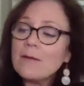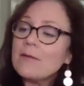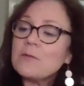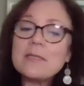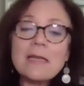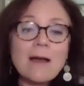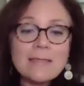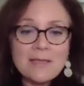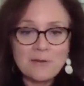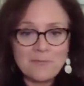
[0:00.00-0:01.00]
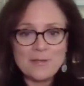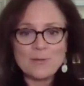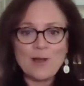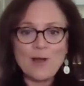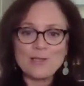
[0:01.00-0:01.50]
This was at Costco. This
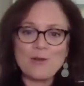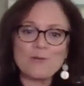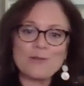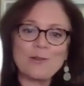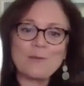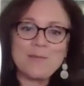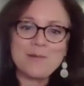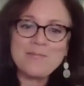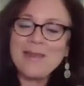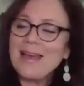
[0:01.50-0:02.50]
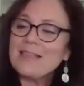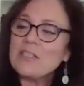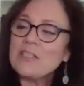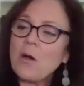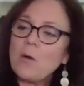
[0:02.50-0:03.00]
was a Costco toilet paper.
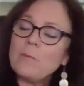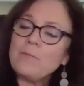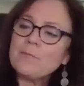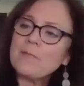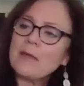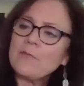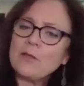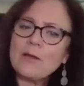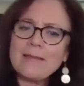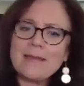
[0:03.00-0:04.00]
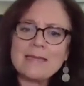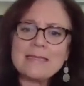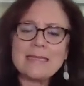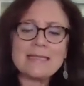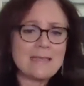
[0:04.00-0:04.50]
So if you look at
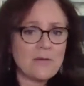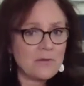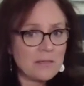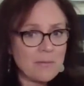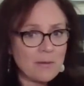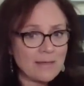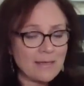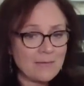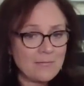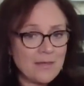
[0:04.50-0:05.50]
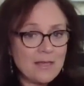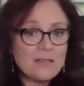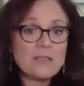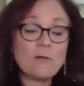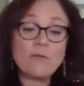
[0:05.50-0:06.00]
this, it's definitely bulky.
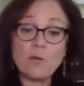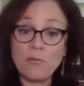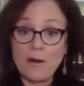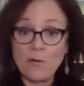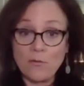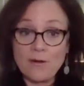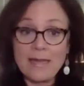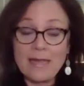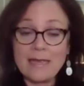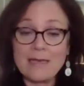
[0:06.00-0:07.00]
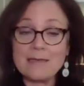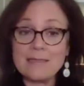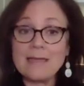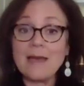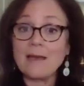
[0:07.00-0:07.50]
So if your priority
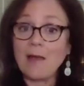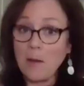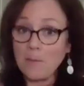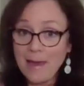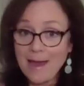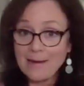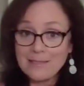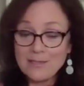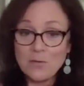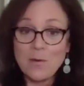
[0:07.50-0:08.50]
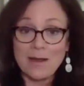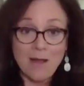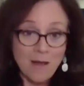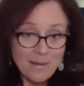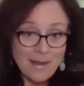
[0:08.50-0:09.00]
is compact, you want a
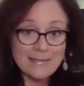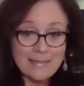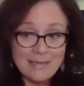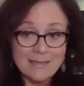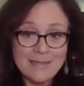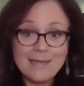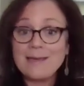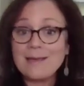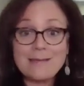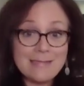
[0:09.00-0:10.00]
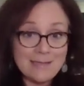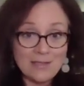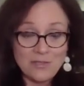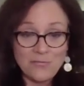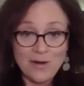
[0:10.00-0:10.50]
compact kit, this is
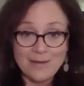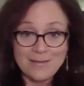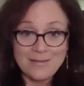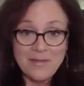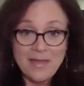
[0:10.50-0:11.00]
not your friend.